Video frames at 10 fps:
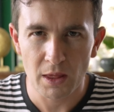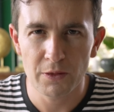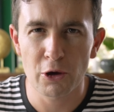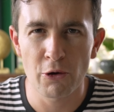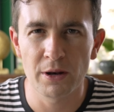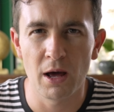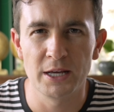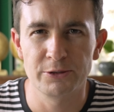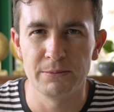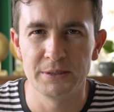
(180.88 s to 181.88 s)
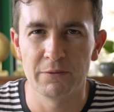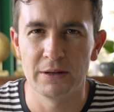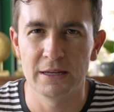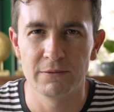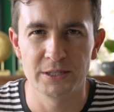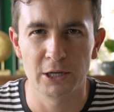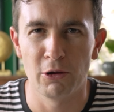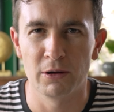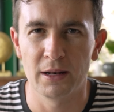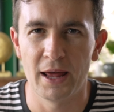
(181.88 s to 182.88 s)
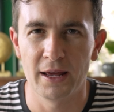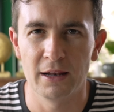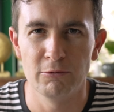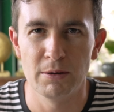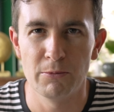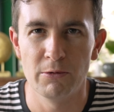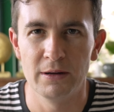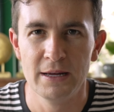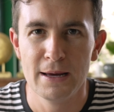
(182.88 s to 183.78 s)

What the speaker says: The coconut ice cream definitely gives the Klong a little bit more